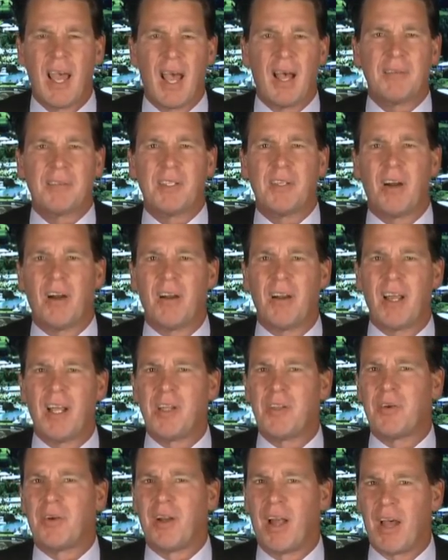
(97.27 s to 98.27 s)
out there are
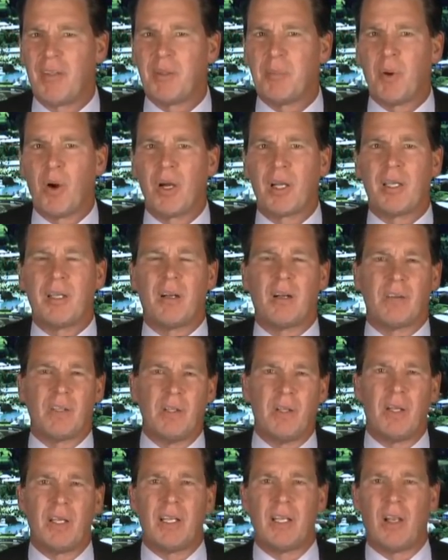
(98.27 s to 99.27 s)
either not in the market or they're
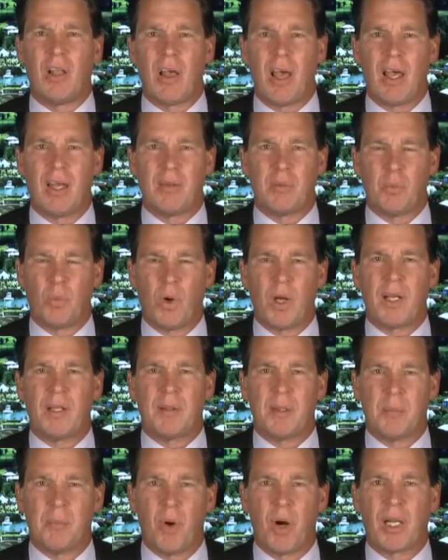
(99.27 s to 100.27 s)
looking at
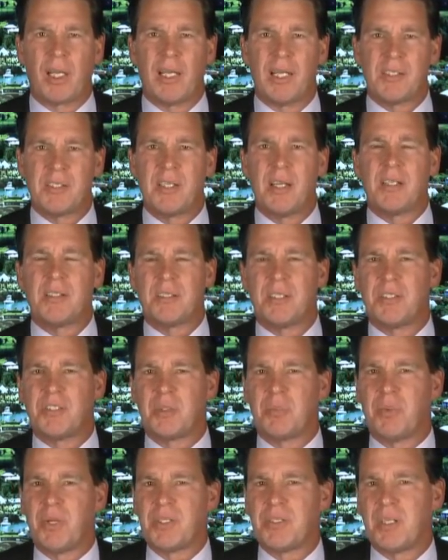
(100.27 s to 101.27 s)
what the market has done since
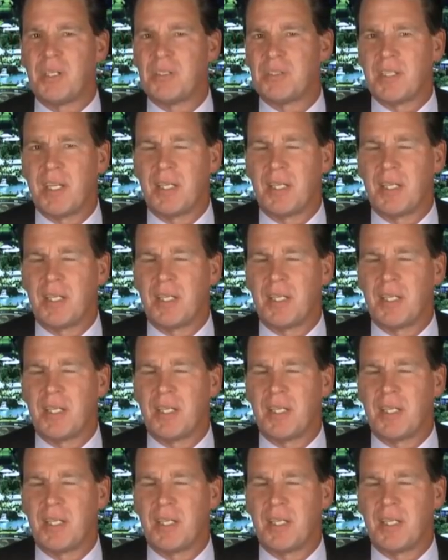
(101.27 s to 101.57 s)
the president's.